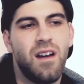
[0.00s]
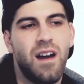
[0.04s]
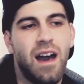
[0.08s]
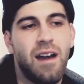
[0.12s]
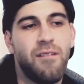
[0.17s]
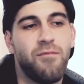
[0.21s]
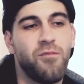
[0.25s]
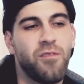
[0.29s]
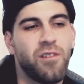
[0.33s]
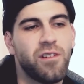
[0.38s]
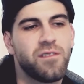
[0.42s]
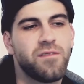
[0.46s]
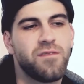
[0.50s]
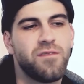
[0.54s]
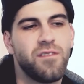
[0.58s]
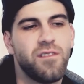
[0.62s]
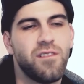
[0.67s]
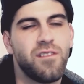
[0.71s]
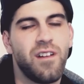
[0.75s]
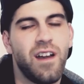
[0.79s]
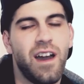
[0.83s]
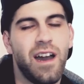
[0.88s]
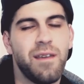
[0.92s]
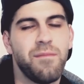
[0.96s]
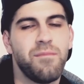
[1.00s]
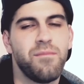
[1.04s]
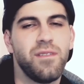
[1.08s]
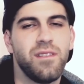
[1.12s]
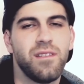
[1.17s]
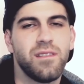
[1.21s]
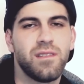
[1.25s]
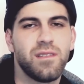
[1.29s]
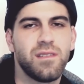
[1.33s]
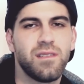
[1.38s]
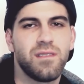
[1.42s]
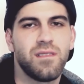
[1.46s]
I've worked for
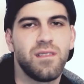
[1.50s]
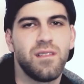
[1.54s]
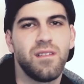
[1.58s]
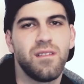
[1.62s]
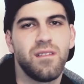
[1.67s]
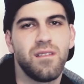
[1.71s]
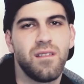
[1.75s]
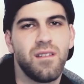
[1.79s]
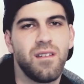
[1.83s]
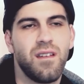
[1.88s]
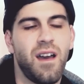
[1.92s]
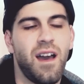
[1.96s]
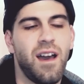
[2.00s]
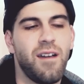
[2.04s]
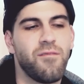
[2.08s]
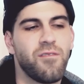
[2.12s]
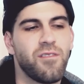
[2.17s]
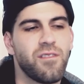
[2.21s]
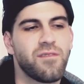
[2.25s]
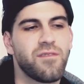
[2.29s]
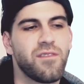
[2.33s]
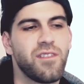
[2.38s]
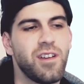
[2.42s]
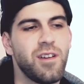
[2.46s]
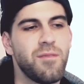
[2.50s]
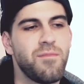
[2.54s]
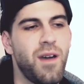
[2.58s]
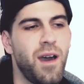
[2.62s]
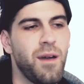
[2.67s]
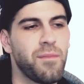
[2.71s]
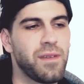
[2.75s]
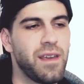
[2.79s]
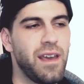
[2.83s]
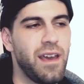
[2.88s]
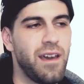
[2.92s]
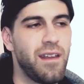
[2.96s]
Hypebeast. I've worked for Hip
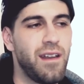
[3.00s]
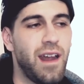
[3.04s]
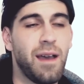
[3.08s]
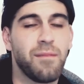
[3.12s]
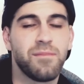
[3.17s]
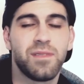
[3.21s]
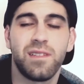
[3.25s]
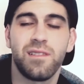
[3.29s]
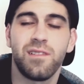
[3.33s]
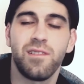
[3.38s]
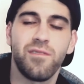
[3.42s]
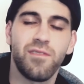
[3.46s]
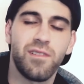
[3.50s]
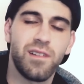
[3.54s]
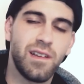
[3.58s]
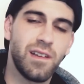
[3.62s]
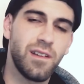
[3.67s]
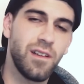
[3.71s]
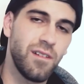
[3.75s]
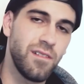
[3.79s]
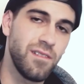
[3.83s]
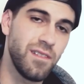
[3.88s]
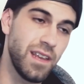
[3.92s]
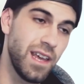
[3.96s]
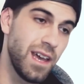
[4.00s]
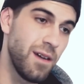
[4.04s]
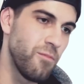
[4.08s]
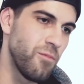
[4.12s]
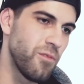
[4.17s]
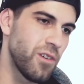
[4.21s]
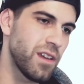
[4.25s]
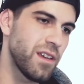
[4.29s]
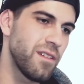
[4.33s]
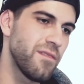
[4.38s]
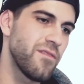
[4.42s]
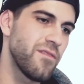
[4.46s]
Hop Canada. I'm still currently I'm
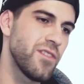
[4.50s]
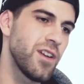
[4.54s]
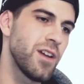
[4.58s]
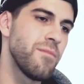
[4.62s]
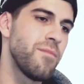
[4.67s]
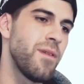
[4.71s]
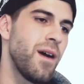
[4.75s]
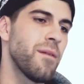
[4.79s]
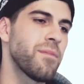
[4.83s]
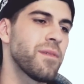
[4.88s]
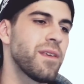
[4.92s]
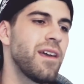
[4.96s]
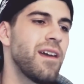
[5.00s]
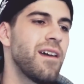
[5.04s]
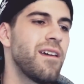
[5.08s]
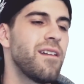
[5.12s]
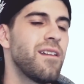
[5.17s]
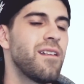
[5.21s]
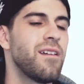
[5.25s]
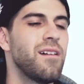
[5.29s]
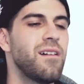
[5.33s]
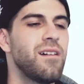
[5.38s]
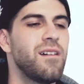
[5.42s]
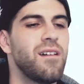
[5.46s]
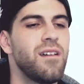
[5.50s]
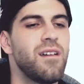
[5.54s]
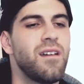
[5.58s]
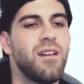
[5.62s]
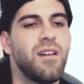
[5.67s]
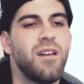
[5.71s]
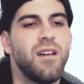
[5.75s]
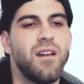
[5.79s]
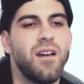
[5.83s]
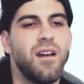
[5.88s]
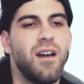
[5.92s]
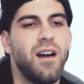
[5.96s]
working for Hip Hop Canada.
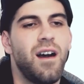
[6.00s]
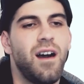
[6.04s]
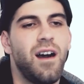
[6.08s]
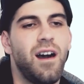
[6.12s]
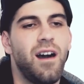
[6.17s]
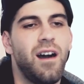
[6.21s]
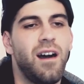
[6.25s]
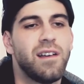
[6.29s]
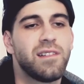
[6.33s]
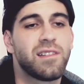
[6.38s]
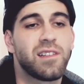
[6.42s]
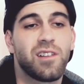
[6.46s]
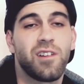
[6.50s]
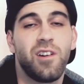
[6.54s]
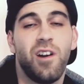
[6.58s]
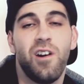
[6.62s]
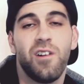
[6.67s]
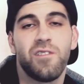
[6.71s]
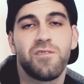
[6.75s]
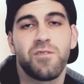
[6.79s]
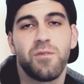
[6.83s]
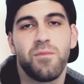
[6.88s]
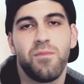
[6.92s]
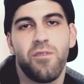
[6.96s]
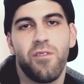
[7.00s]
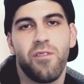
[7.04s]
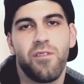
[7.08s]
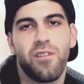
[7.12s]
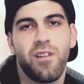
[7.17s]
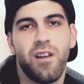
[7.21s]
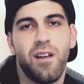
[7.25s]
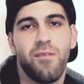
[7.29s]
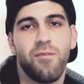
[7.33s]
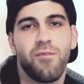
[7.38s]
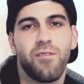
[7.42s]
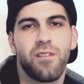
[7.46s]
Uh, as a college reporter,
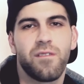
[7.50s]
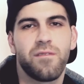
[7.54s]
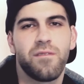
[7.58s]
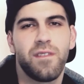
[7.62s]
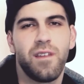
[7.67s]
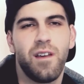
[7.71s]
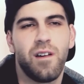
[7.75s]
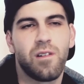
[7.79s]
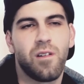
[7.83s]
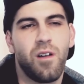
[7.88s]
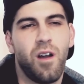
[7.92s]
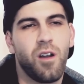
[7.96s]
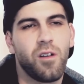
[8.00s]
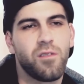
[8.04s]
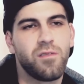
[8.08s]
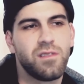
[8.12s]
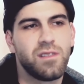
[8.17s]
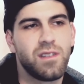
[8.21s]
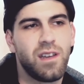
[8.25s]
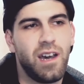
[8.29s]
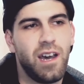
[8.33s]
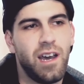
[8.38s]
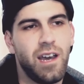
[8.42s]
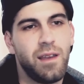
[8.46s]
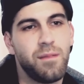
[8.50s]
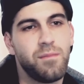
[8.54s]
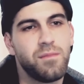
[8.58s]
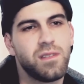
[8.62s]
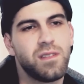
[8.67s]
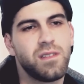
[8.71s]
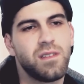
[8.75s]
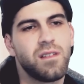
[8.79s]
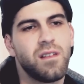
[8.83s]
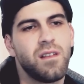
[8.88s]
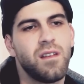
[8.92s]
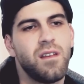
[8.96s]
I've worked for the Algonquin
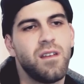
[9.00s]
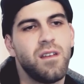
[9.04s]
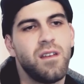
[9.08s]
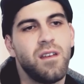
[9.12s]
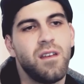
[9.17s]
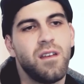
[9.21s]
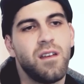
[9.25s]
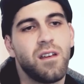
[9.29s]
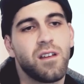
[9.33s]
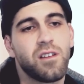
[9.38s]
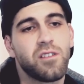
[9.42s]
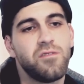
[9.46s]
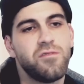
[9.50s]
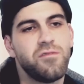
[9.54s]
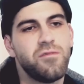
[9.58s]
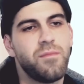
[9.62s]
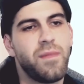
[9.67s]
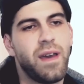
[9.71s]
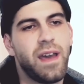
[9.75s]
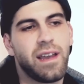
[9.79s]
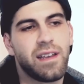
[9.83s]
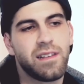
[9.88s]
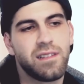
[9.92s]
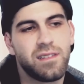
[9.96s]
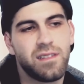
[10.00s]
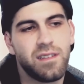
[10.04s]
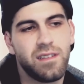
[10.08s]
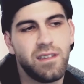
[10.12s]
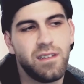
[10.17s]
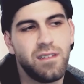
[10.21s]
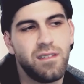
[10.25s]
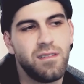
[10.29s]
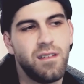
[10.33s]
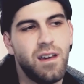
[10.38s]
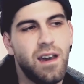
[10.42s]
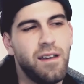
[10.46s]
Times, Glue Magazine.